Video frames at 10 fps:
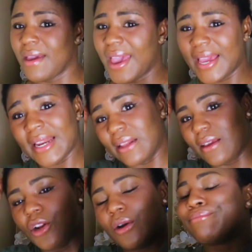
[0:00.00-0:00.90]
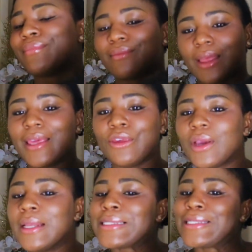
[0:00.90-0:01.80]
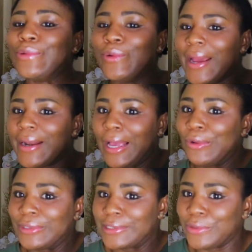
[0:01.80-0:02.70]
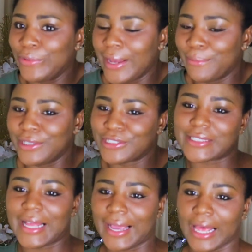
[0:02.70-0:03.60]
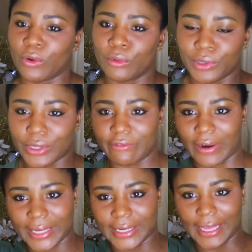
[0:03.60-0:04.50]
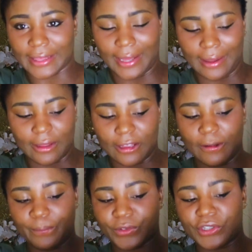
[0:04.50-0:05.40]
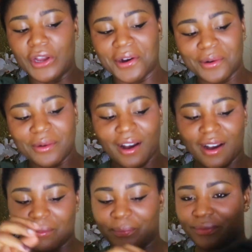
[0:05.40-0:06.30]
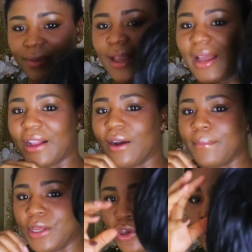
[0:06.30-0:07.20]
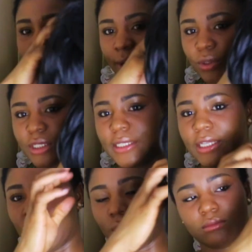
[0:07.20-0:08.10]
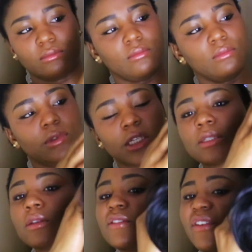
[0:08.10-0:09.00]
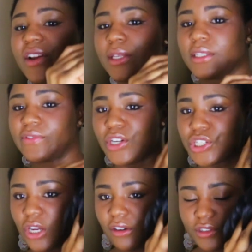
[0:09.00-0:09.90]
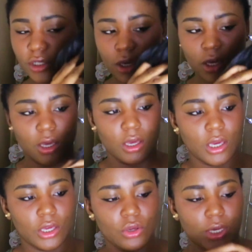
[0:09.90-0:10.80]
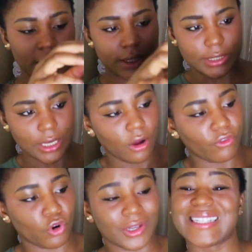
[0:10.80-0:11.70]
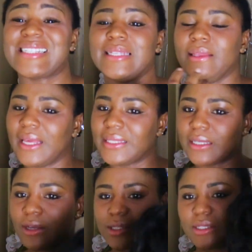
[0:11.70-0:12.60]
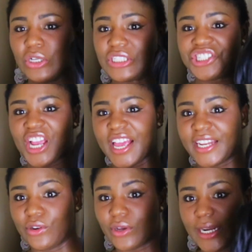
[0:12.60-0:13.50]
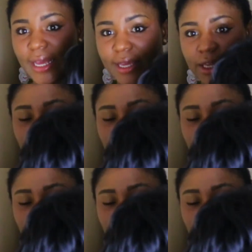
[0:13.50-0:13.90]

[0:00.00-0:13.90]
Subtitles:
And you know, you can still wear it. I could still wear it, but it's just like I don't want to be looking raggedy like that. So I got me a new one, which is, you know, it's very soft. You can tell, of course, it's synthetic because, you know, it's shiny, looking like, you